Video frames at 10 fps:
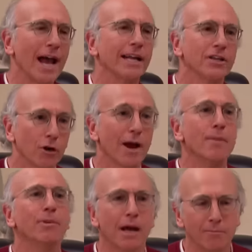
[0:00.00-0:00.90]
You're
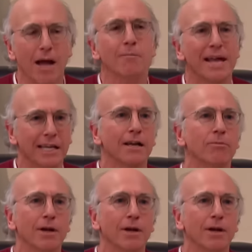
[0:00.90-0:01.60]
right. But I'm making